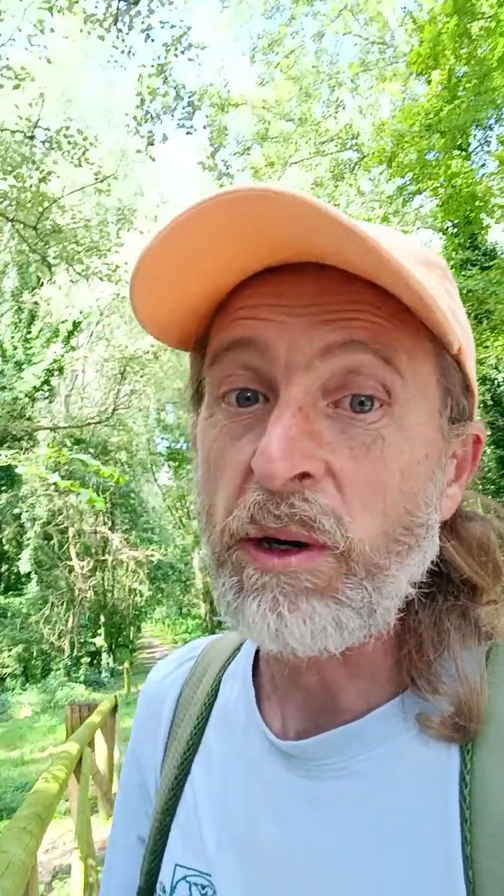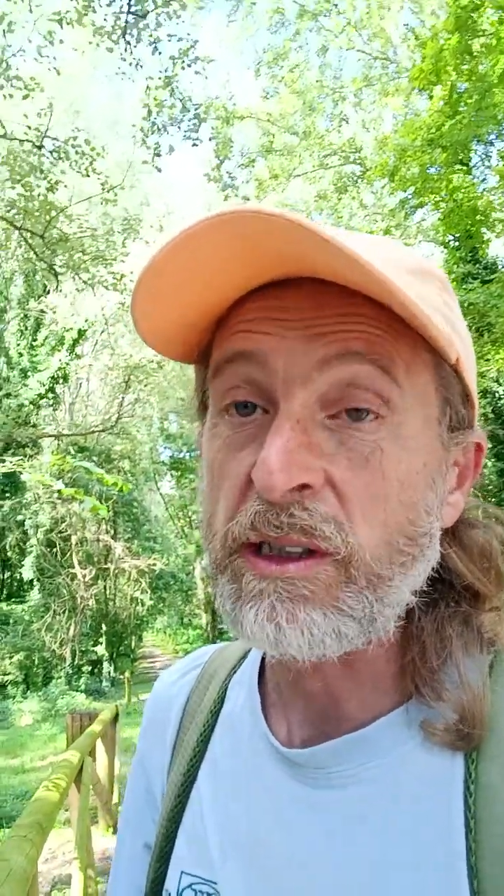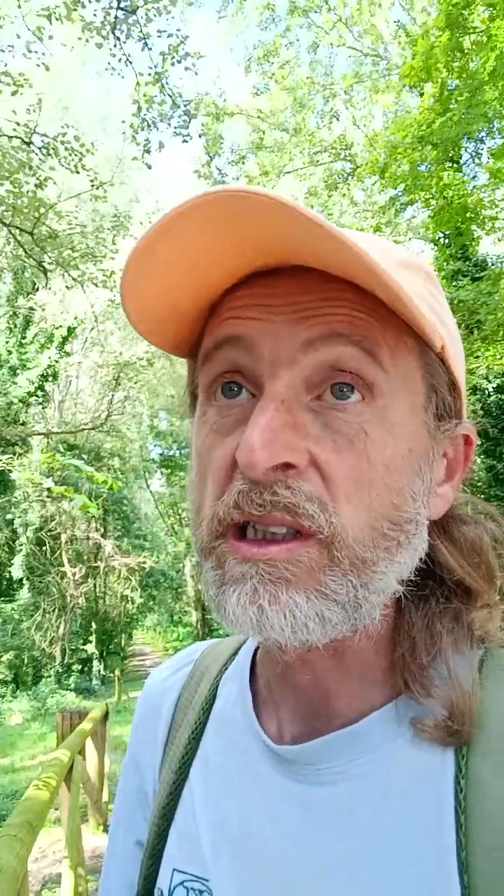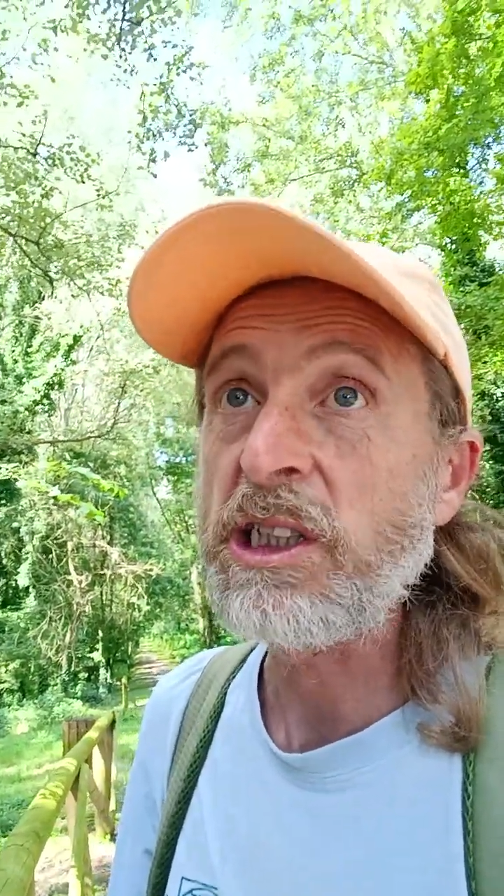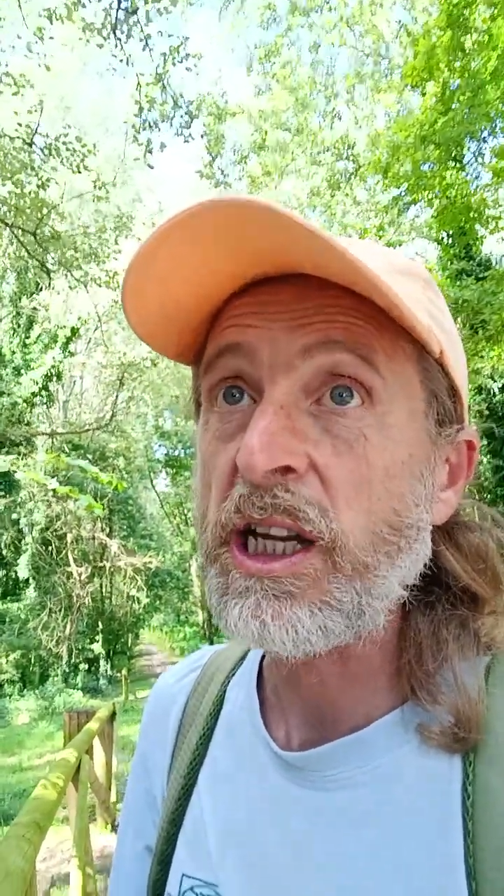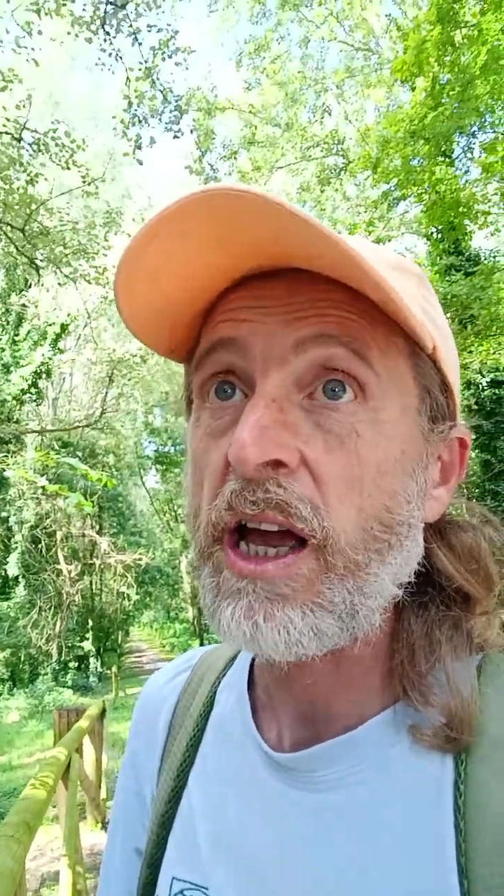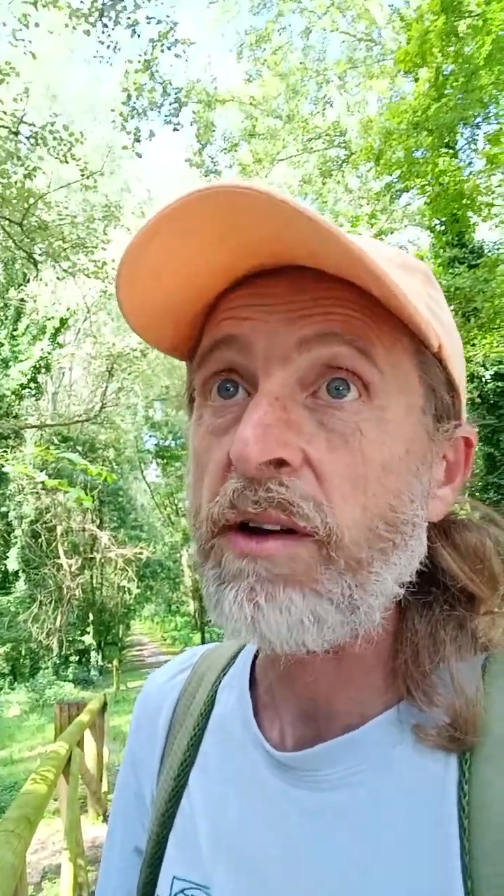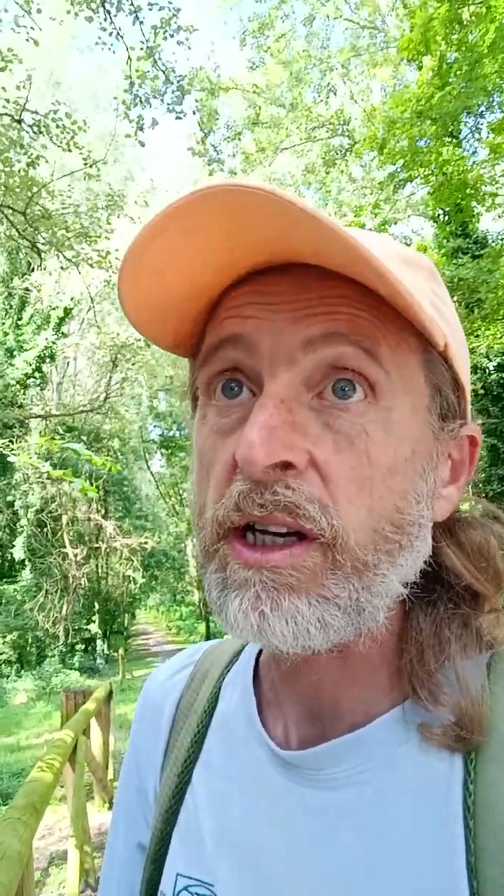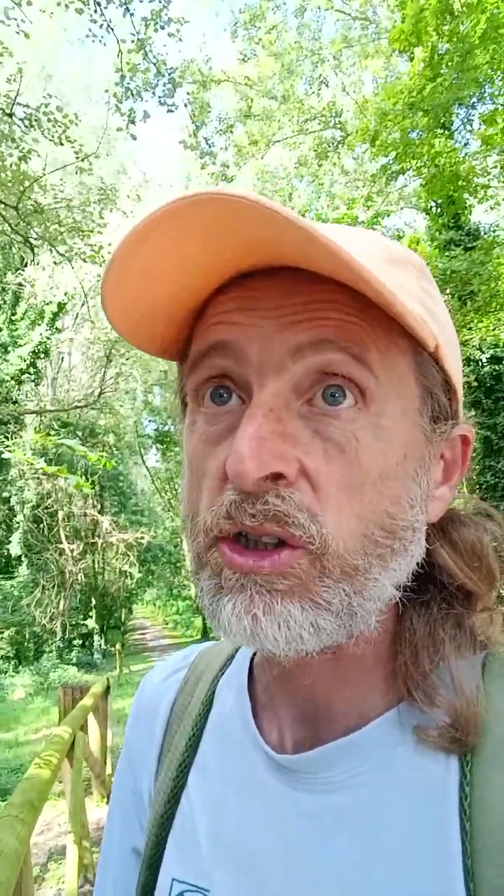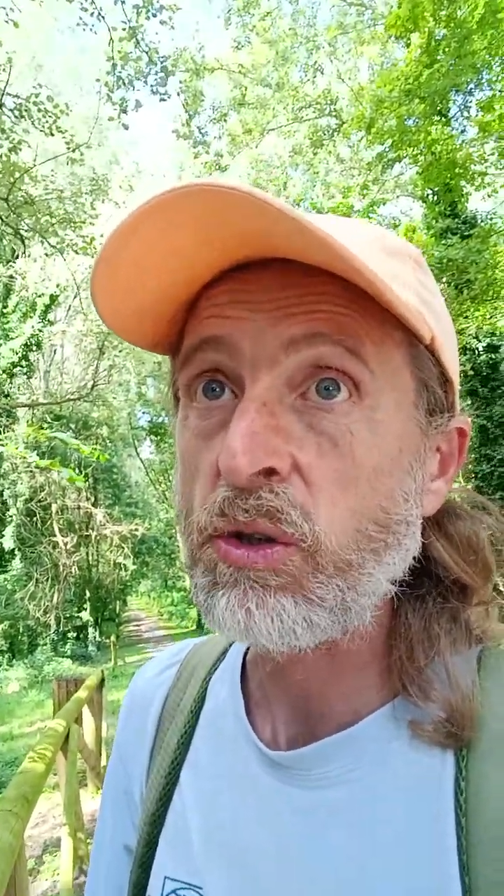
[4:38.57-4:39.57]
but this
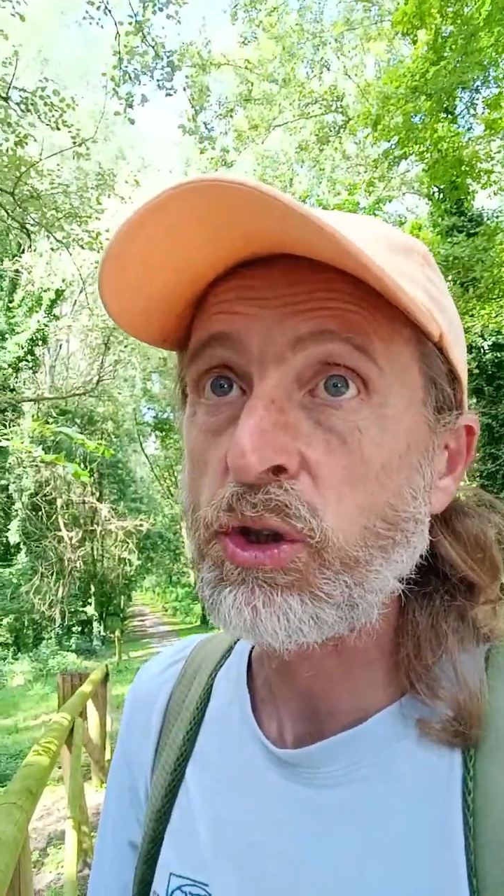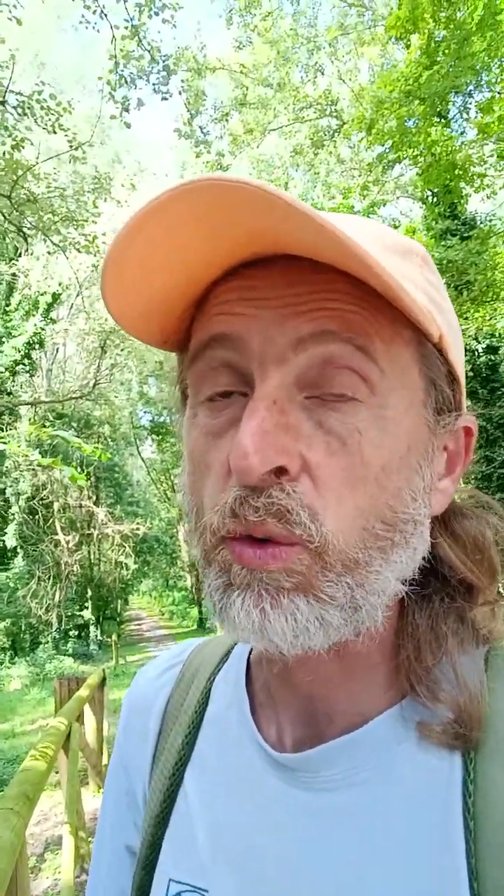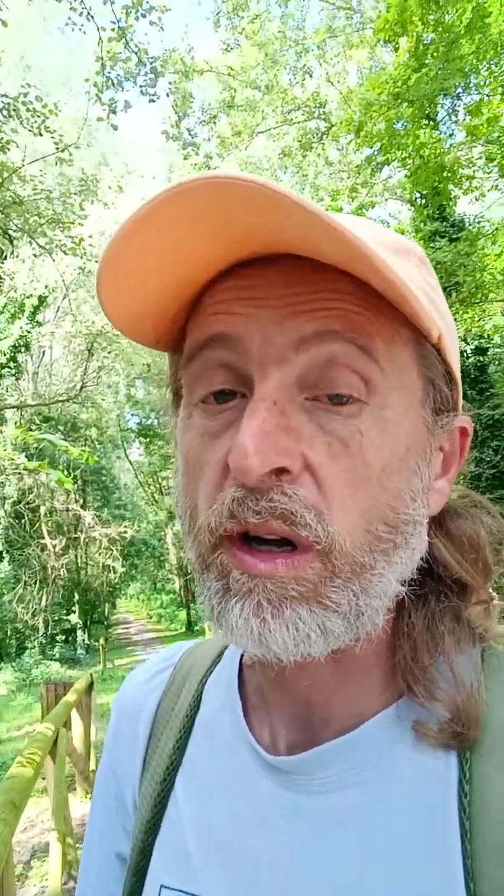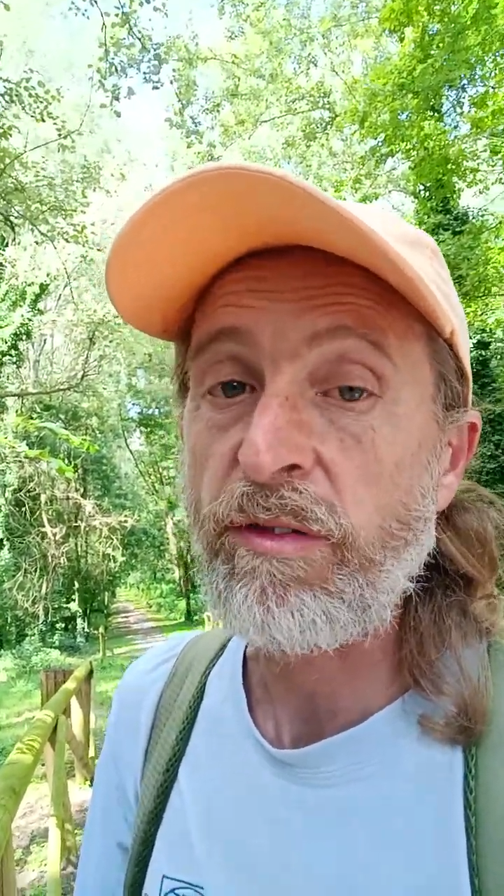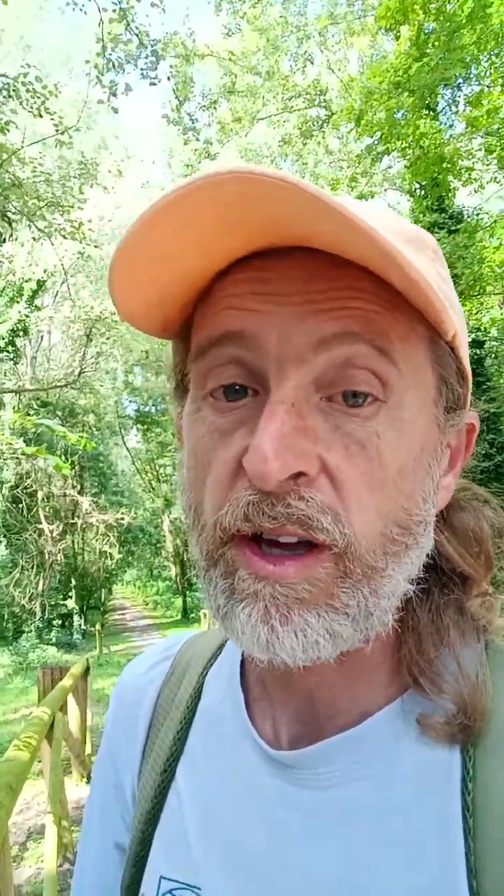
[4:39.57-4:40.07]
area is also quite